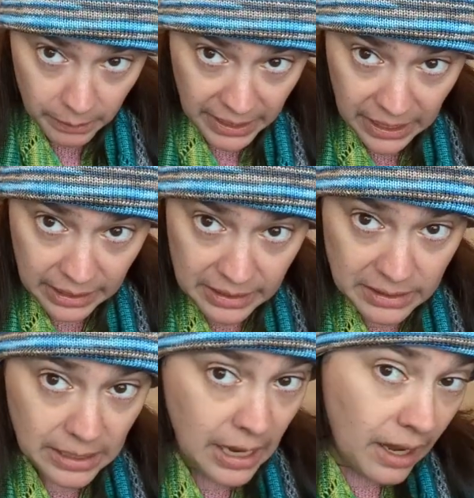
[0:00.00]

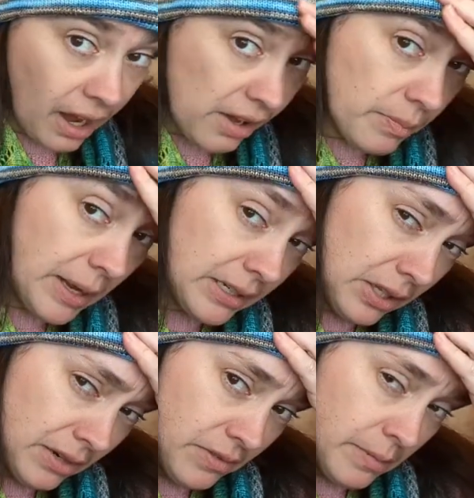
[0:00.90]
because I've made a
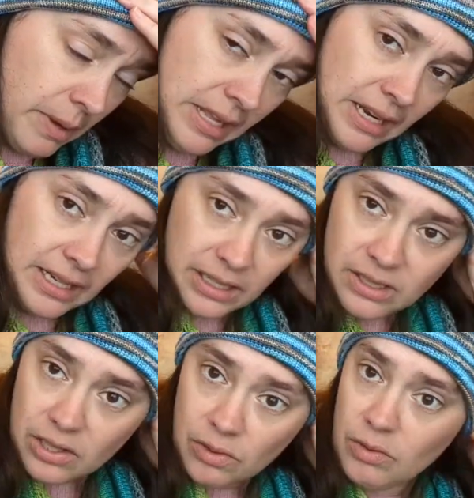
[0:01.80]
lot of them and I need
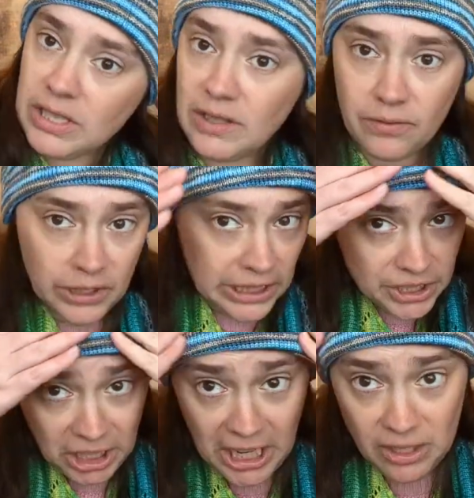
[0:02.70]
to
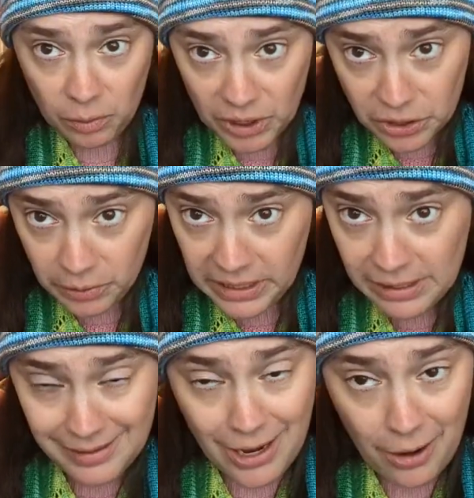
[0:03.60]
differentiate which
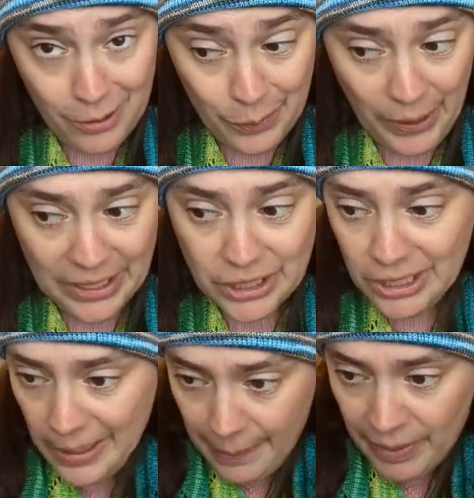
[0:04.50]
ones are which.
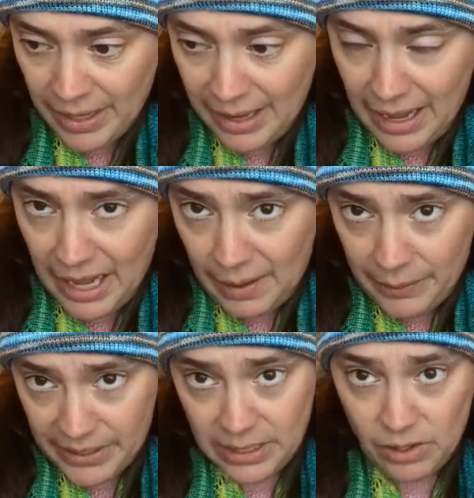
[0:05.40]

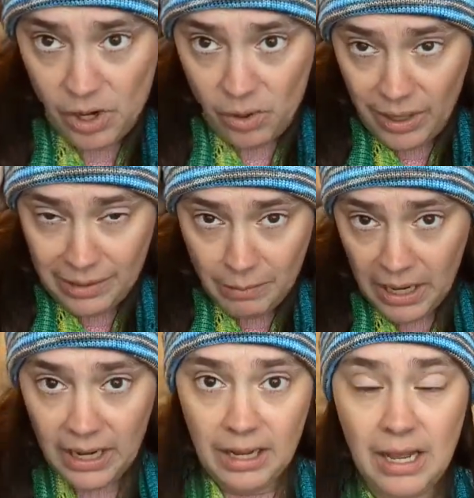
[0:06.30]
This will go in
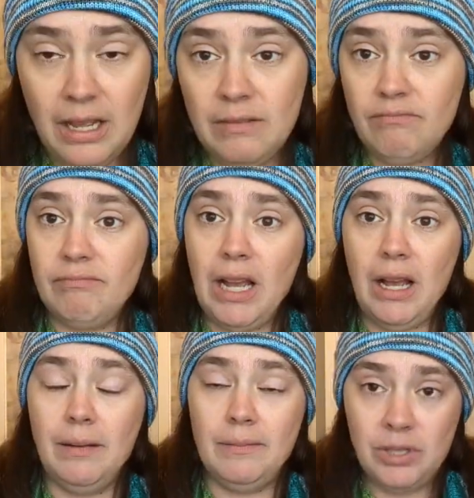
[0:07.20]
my
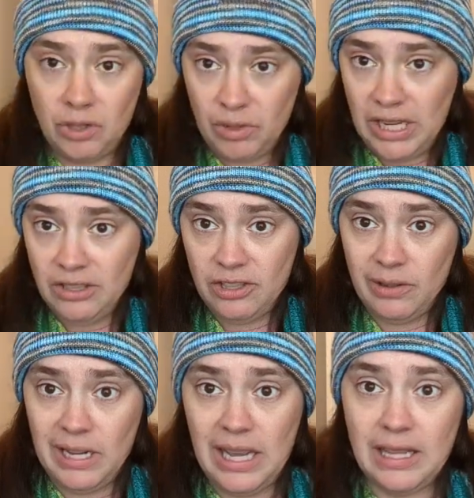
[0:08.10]
donate to
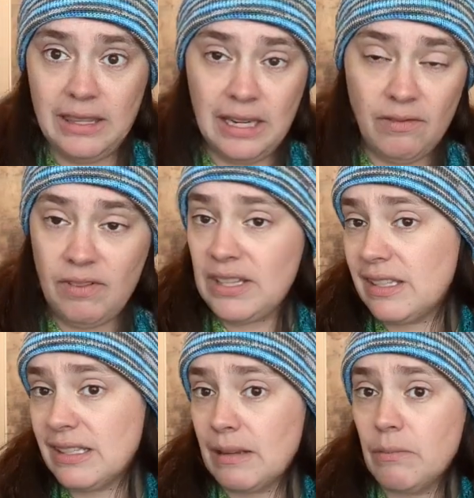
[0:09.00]
a head that it fits
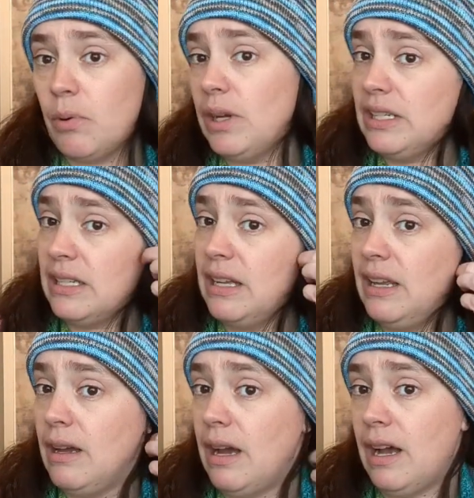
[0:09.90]
at some point
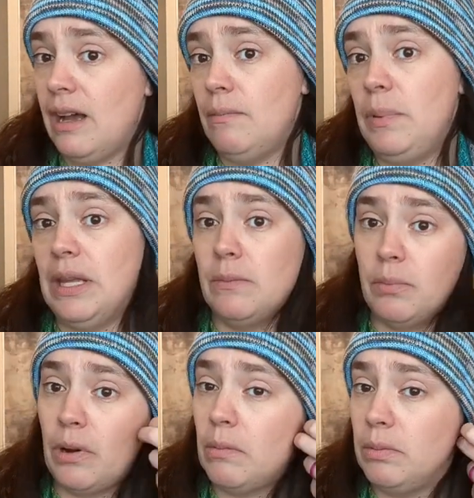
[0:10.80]
bin,
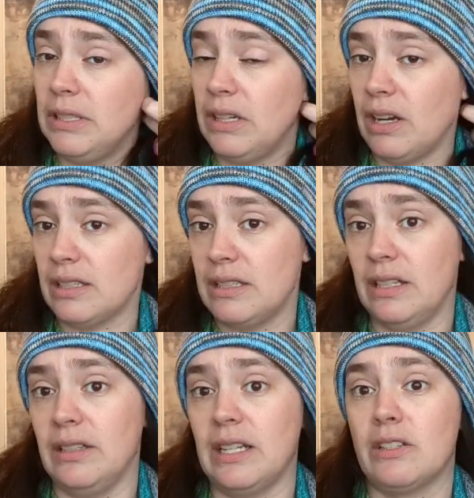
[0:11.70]
probably not
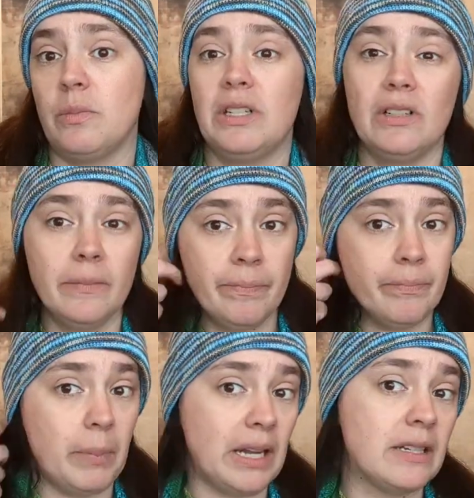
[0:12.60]
till next winter,
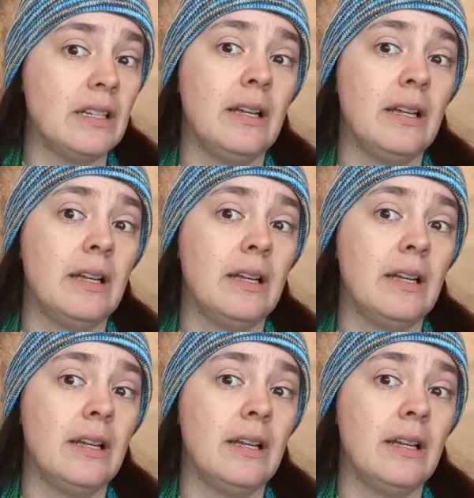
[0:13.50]
but